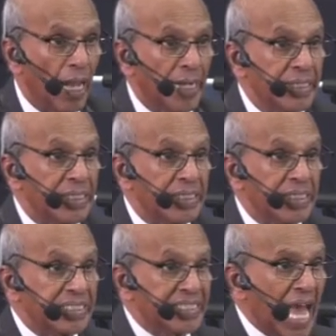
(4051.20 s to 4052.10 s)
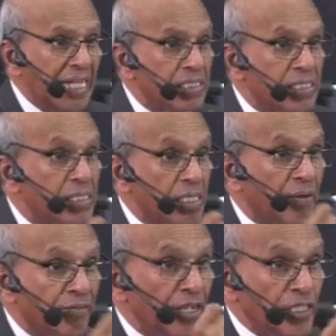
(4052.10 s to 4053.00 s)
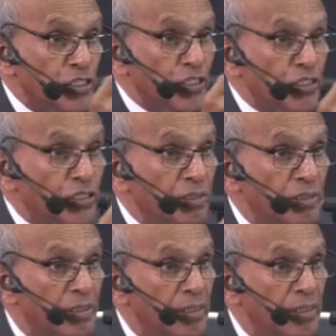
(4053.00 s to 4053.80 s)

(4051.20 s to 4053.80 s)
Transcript: And in that service,